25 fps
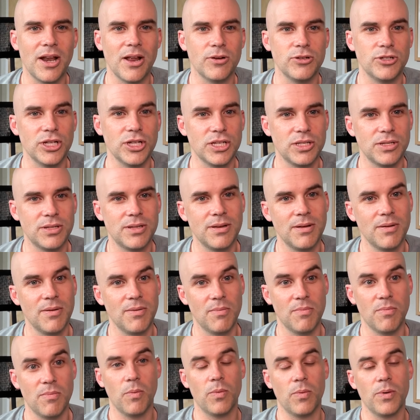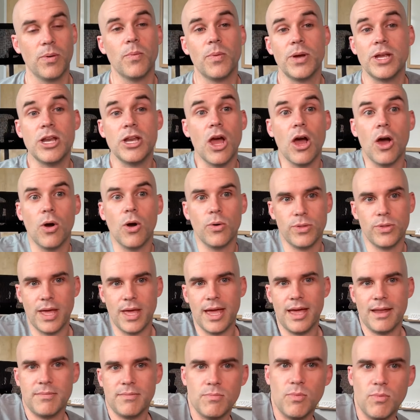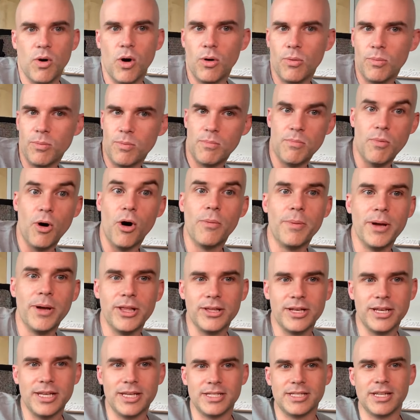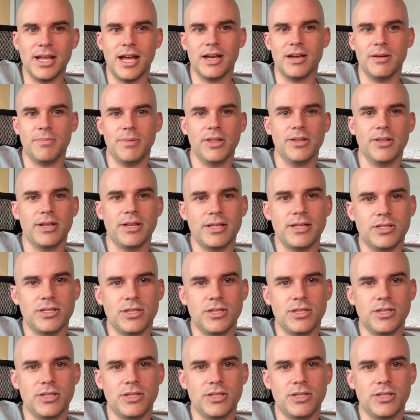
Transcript: just we know that mobility is not ability.